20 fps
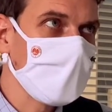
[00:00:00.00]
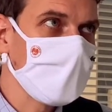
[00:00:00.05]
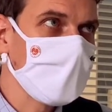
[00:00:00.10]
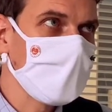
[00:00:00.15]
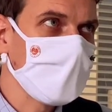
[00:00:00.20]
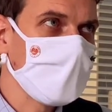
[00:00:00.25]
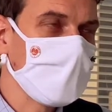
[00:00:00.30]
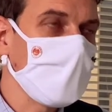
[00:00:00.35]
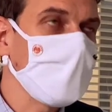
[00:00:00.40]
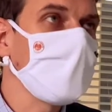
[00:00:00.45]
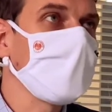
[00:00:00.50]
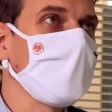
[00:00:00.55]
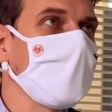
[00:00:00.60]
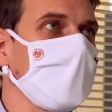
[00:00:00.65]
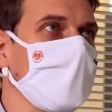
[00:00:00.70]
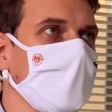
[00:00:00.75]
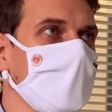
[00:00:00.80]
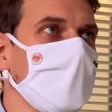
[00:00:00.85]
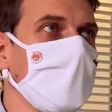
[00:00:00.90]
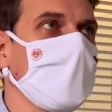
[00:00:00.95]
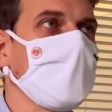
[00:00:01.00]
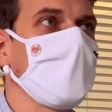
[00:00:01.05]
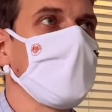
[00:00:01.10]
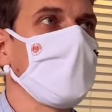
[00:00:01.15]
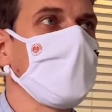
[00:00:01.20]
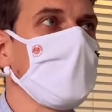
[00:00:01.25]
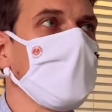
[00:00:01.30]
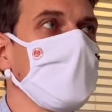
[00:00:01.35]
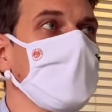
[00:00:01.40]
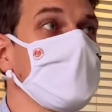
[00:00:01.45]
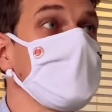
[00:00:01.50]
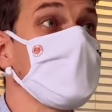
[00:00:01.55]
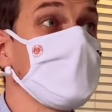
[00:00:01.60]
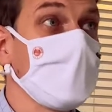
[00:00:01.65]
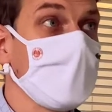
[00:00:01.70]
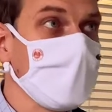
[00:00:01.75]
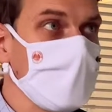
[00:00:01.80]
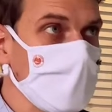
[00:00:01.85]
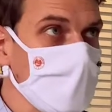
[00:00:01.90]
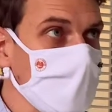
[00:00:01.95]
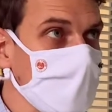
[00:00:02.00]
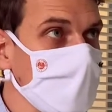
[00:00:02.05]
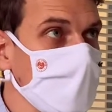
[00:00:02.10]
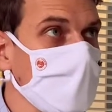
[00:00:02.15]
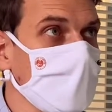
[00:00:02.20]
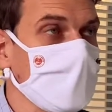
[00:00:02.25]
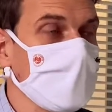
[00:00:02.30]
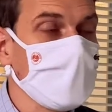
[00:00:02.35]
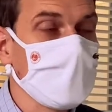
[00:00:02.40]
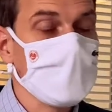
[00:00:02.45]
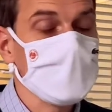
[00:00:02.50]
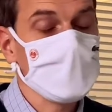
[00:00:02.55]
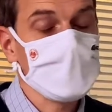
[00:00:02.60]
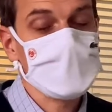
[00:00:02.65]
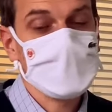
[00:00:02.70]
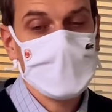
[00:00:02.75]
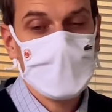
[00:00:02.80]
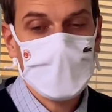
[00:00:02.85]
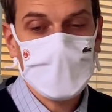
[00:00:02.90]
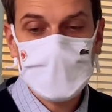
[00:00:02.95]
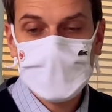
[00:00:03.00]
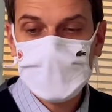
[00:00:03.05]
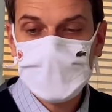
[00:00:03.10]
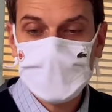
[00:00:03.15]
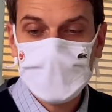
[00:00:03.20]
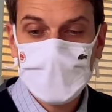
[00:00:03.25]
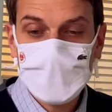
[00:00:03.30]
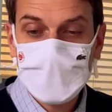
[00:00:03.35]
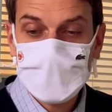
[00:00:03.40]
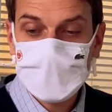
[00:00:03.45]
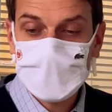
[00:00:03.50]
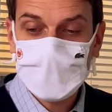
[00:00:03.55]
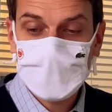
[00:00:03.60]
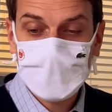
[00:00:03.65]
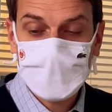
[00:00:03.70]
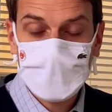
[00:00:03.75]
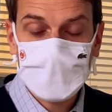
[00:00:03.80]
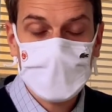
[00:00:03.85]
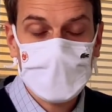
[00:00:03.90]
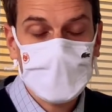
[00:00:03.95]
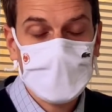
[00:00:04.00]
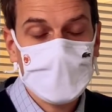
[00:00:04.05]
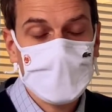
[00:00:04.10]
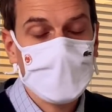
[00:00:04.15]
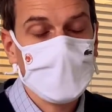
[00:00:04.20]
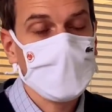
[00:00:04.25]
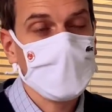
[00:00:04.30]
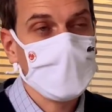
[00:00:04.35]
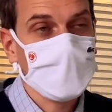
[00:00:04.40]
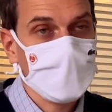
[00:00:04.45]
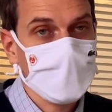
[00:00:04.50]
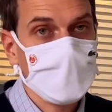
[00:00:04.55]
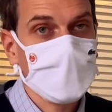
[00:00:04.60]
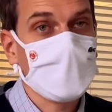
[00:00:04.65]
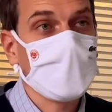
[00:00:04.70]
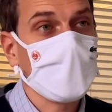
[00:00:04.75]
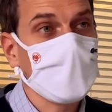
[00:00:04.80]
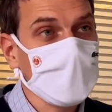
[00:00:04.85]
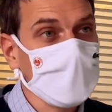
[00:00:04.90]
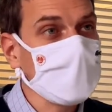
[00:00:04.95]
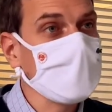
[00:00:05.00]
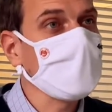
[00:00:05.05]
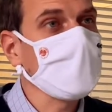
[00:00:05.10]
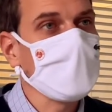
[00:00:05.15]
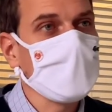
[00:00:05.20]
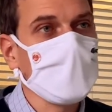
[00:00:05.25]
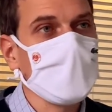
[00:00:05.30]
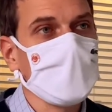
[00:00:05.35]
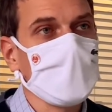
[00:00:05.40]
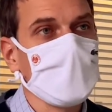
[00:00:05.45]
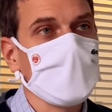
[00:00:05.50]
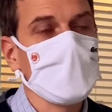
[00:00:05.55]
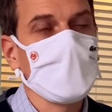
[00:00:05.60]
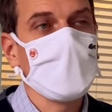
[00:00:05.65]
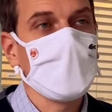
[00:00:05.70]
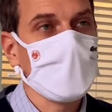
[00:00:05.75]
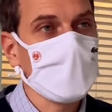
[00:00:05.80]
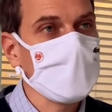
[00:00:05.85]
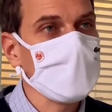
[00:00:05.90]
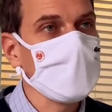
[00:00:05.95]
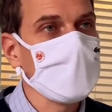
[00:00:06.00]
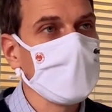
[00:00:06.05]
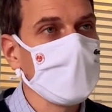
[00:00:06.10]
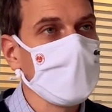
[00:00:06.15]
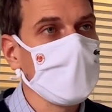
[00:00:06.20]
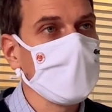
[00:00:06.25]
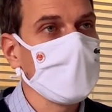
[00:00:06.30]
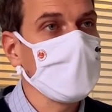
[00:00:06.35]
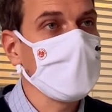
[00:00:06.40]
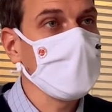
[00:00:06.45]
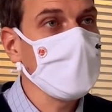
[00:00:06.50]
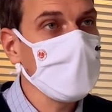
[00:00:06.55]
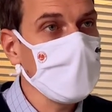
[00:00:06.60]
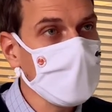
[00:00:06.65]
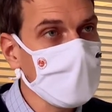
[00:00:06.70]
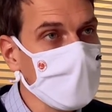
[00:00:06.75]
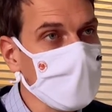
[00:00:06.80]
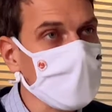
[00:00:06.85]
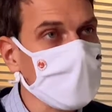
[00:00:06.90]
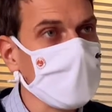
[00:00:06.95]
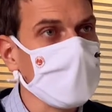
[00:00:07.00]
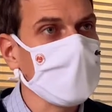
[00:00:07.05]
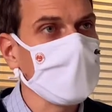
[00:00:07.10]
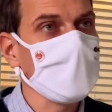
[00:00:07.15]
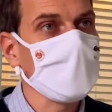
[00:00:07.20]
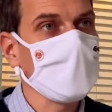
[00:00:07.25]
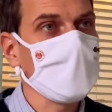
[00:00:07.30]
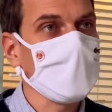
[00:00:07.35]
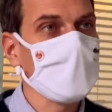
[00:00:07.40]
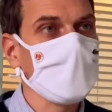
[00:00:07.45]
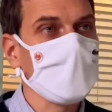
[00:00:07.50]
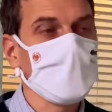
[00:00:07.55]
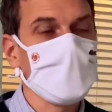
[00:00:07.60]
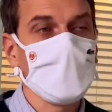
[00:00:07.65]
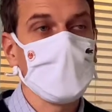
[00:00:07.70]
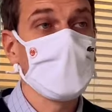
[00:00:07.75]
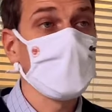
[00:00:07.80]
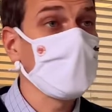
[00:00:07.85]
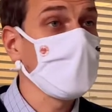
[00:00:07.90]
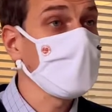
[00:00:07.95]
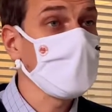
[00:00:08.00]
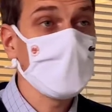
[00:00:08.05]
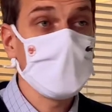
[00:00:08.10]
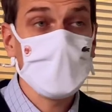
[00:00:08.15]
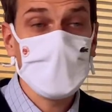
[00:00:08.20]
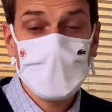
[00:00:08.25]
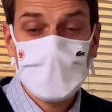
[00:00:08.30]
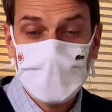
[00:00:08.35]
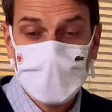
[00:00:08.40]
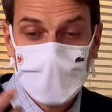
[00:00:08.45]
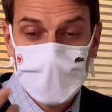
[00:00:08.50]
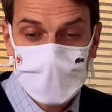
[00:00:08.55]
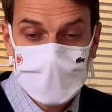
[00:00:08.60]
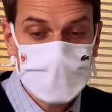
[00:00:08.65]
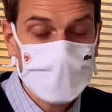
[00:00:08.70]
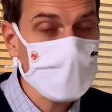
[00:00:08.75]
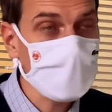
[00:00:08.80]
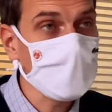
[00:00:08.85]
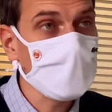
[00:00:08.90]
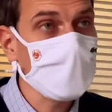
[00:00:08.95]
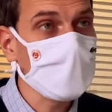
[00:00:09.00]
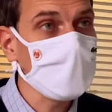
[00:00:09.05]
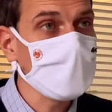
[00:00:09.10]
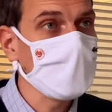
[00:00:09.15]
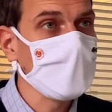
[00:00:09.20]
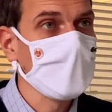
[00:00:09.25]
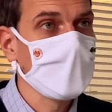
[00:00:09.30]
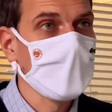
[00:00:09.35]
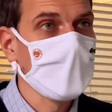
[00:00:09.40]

something like in general, like not just language B, is find something that you're actually keen on, something that you're maybe even passionate about.